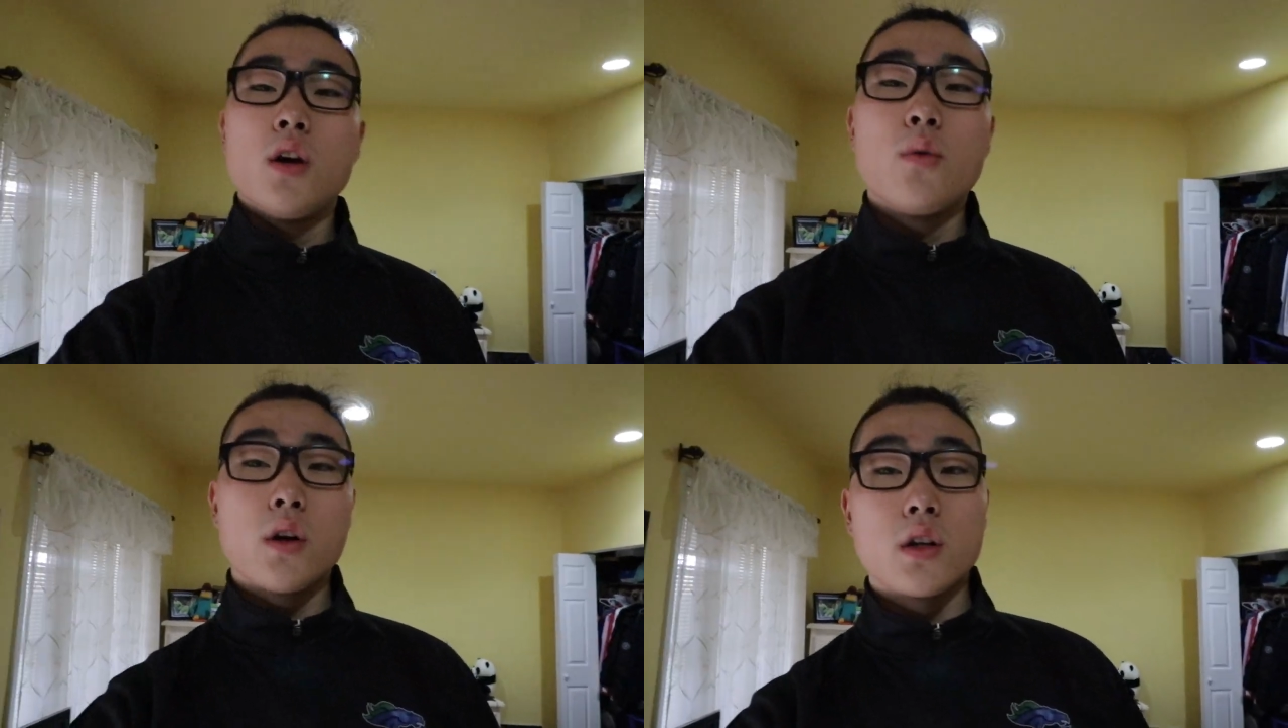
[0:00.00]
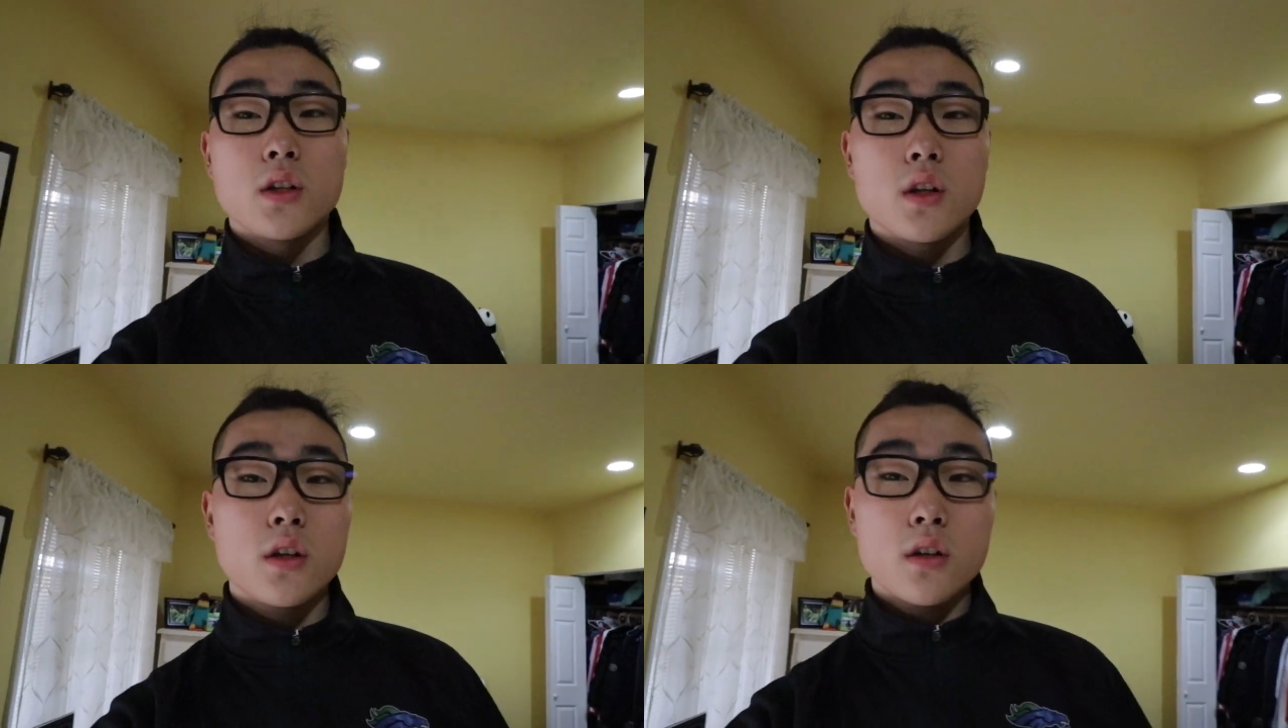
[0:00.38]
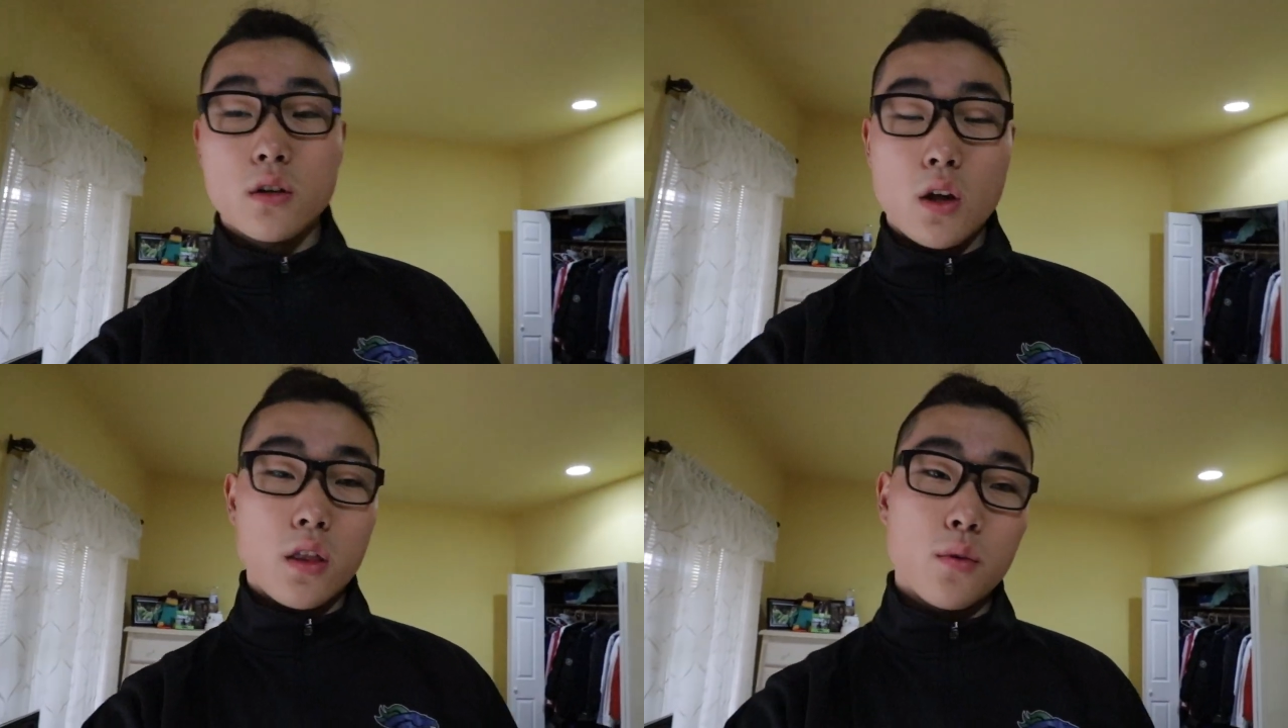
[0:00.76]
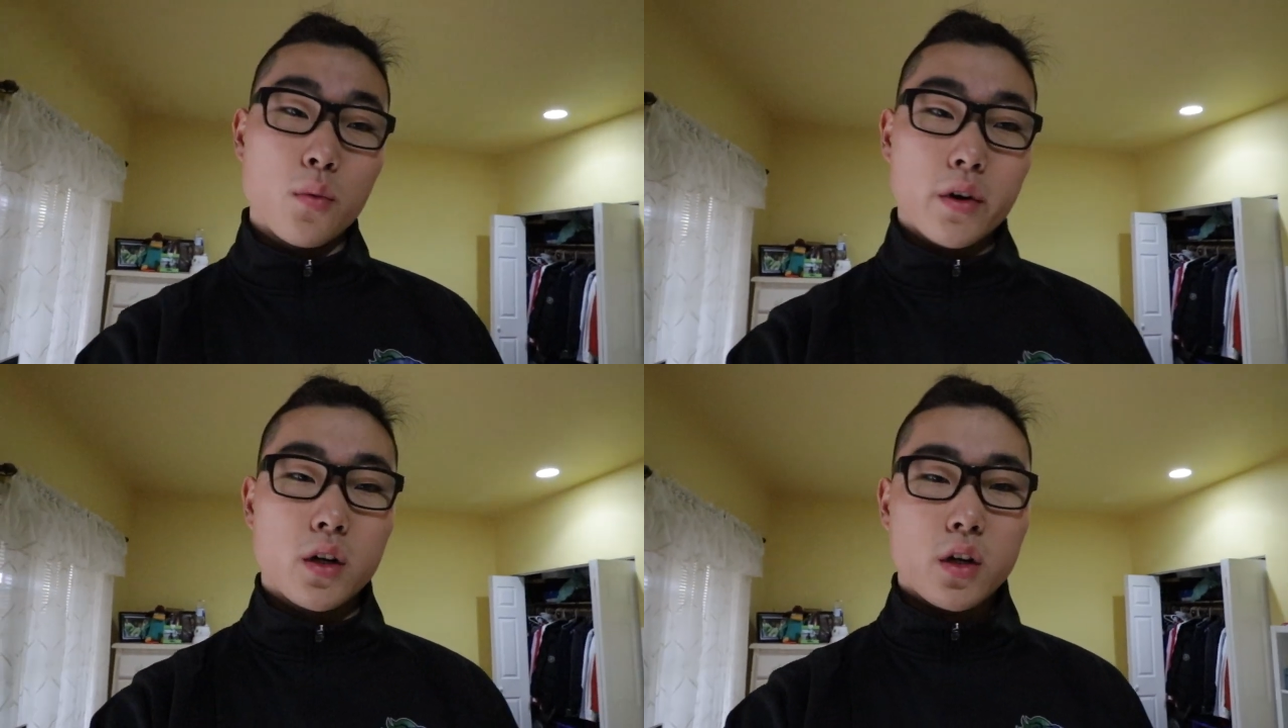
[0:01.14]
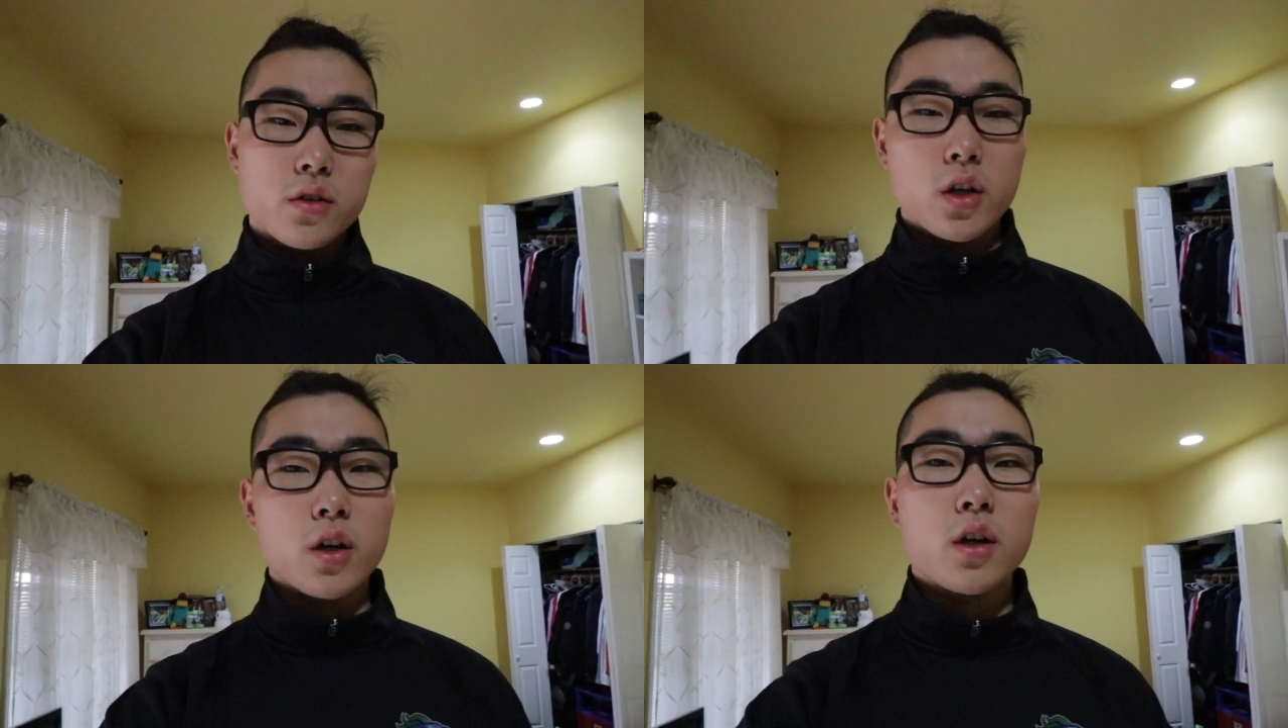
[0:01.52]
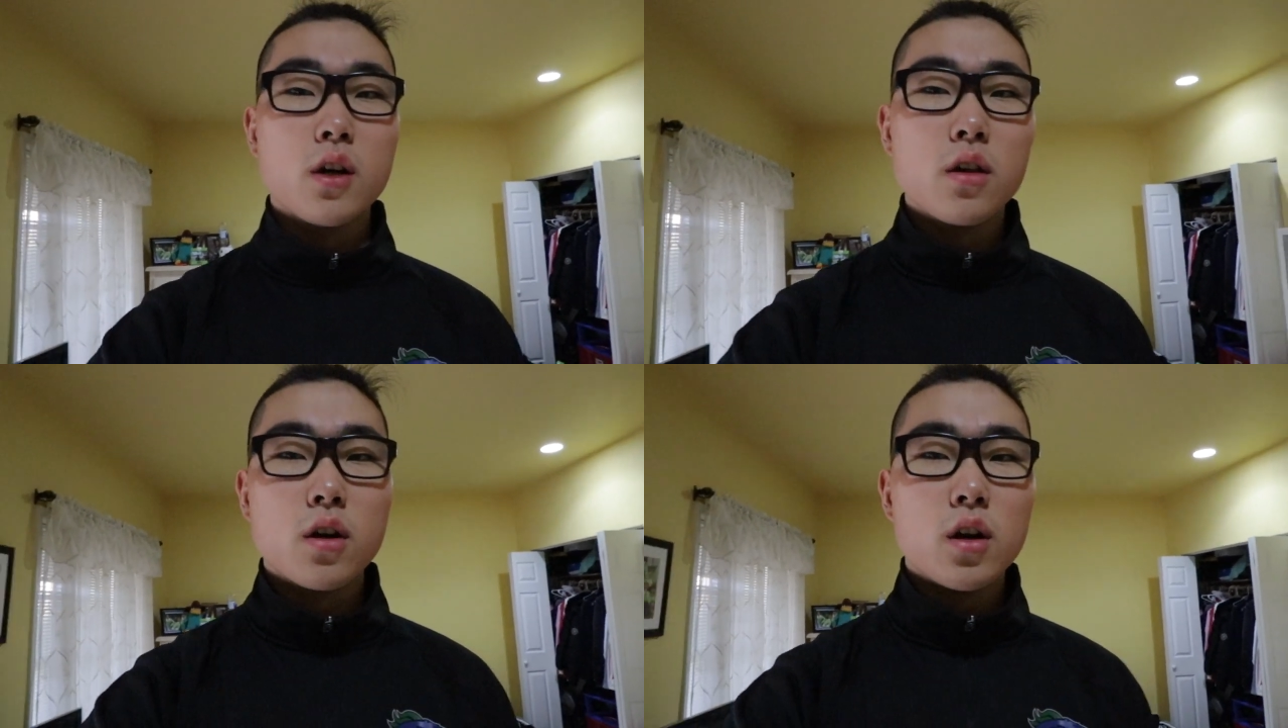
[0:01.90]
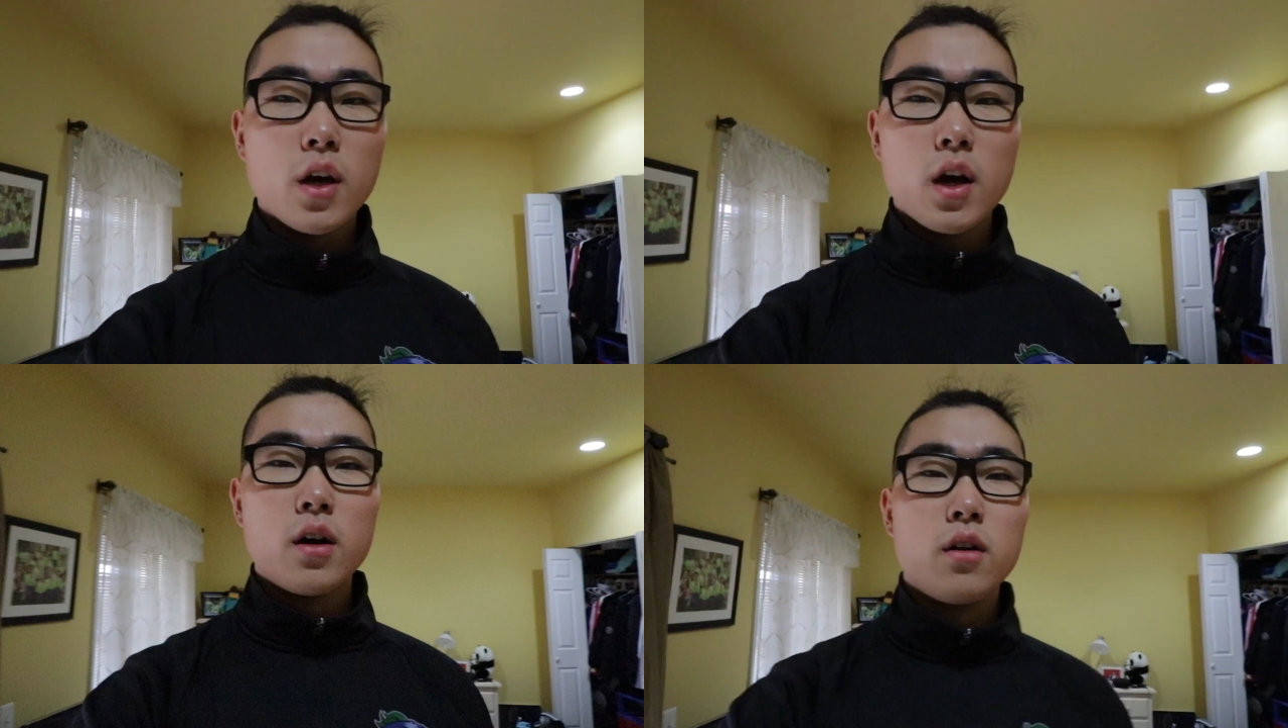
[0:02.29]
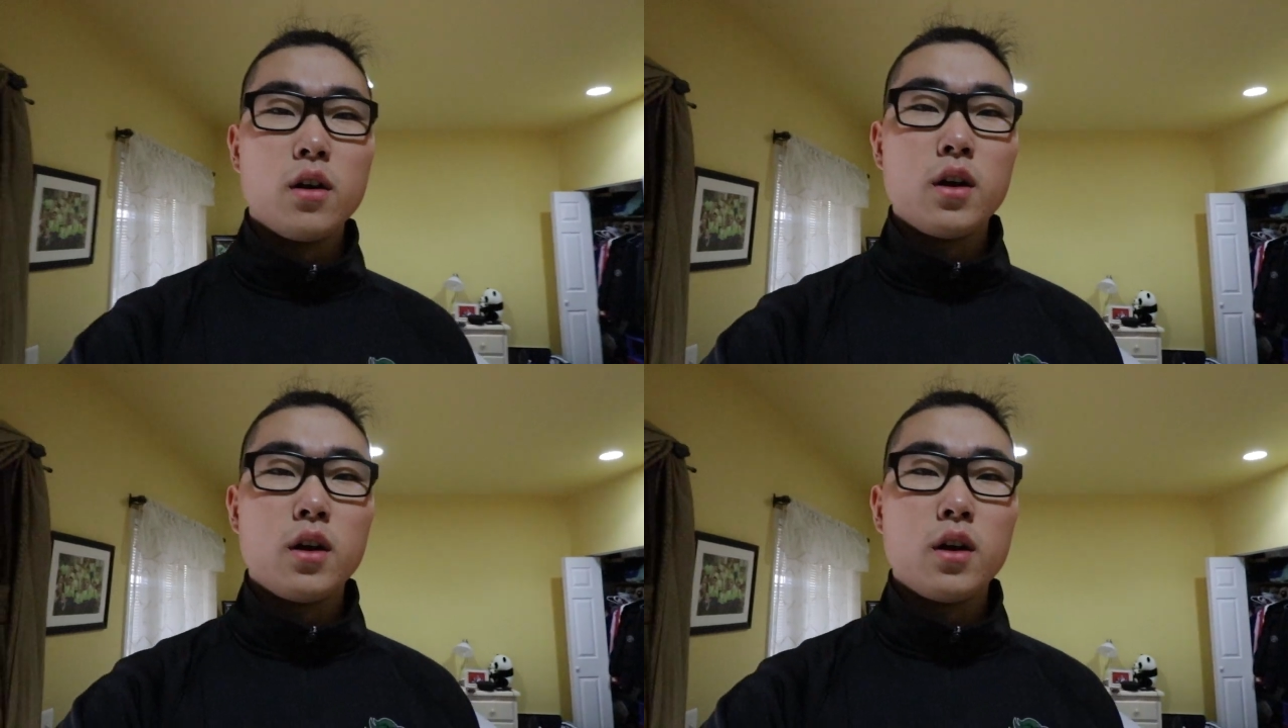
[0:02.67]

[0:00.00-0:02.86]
We're gonna, and then we're gonna go check our color guard out,